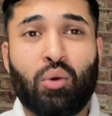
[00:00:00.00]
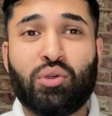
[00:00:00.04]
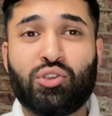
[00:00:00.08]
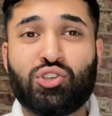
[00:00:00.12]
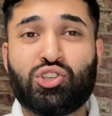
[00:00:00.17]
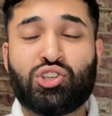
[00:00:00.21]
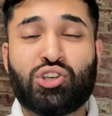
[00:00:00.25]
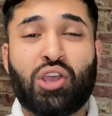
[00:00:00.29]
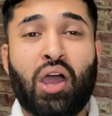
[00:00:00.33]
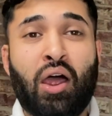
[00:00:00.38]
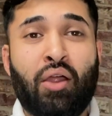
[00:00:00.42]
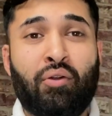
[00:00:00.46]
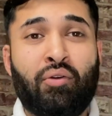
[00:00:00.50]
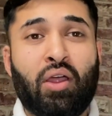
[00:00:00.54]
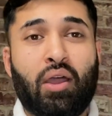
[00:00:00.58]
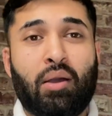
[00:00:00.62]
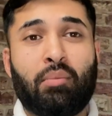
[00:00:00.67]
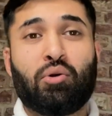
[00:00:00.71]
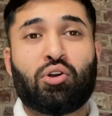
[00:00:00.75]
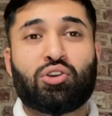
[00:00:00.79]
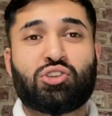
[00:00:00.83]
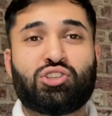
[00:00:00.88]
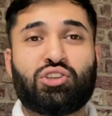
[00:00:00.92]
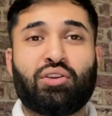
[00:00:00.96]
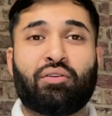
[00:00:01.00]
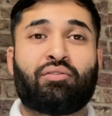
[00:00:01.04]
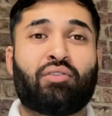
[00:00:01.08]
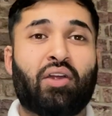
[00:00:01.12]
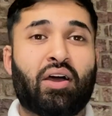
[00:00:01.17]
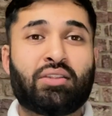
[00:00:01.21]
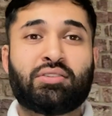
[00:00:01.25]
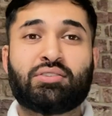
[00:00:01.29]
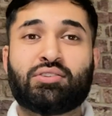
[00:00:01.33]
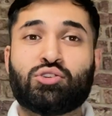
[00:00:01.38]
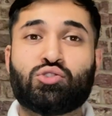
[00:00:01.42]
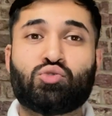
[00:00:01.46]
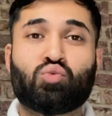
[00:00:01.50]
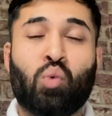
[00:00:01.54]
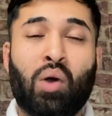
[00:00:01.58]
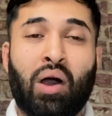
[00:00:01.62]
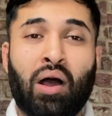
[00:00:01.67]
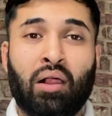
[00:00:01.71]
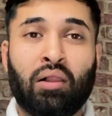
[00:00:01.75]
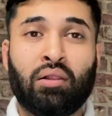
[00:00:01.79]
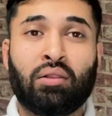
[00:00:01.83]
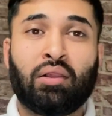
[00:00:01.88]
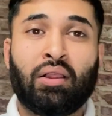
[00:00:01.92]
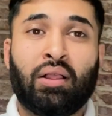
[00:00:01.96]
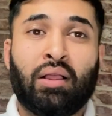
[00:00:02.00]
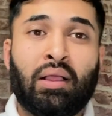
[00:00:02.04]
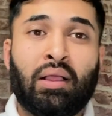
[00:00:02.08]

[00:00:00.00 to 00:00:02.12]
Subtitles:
and share it amongst your friends as well.